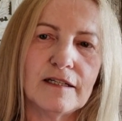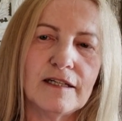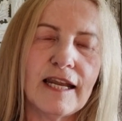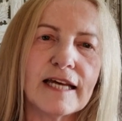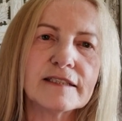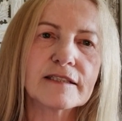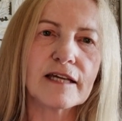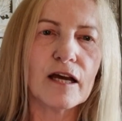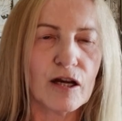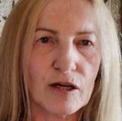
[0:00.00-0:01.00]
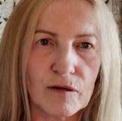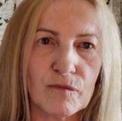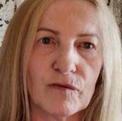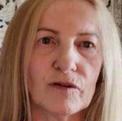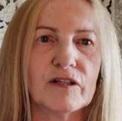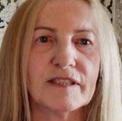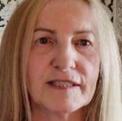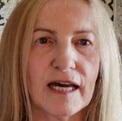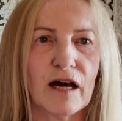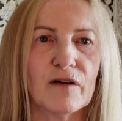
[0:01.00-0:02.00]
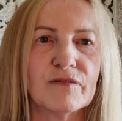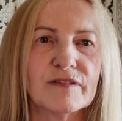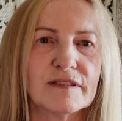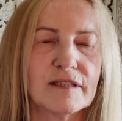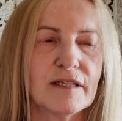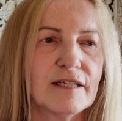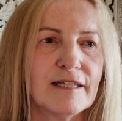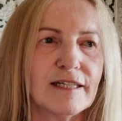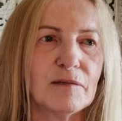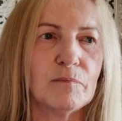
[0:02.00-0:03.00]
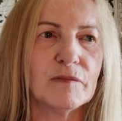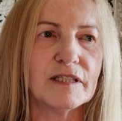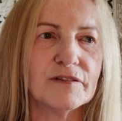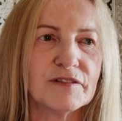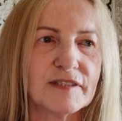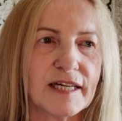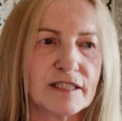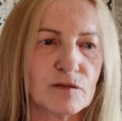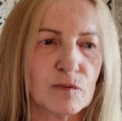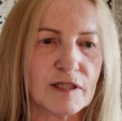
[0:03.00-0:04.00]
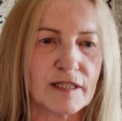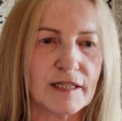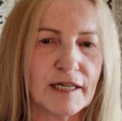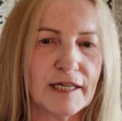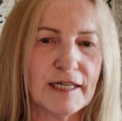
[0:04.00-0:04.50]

less care for ourselves. It means that we,